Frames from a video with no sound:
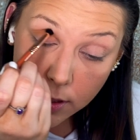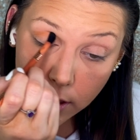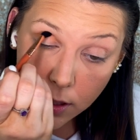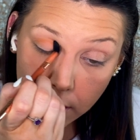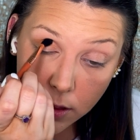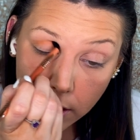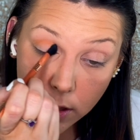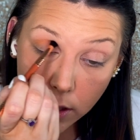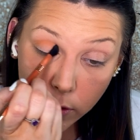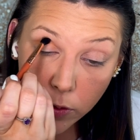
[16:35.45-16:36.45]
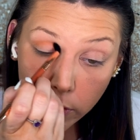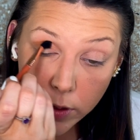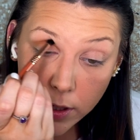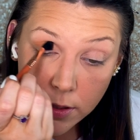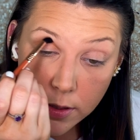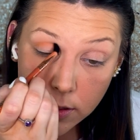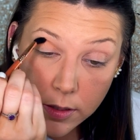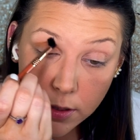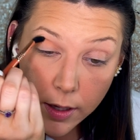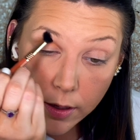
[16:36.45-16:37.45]
in the
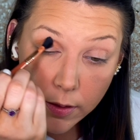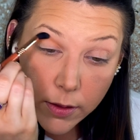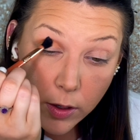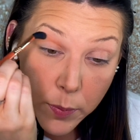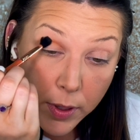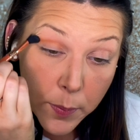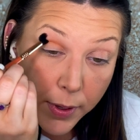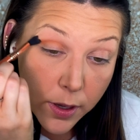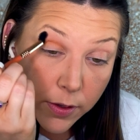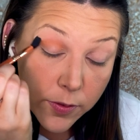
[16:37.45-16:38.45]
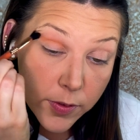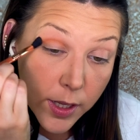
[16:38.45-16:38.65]
crease and a little bit above,